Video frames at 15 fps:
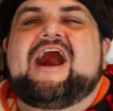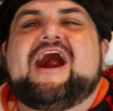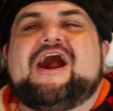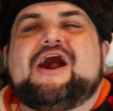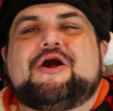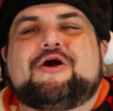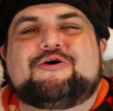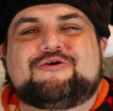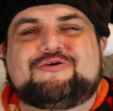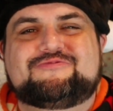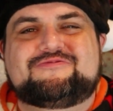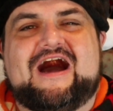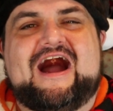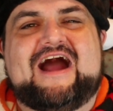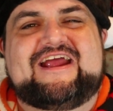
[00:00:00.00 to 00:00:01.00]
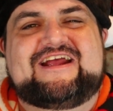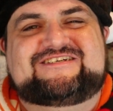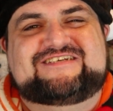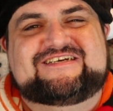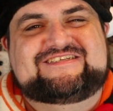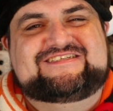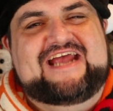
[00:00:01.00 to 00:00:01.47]
Oh,
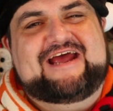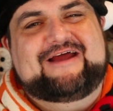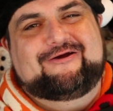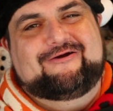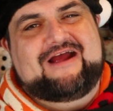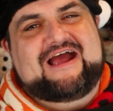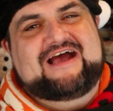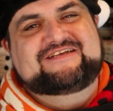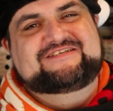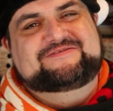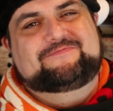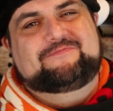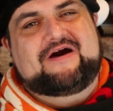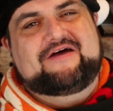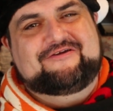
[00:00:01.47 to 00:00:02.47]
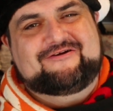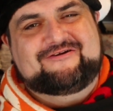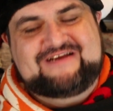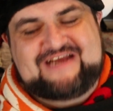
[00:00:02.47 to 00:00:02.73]
Aisha Taylor as Mother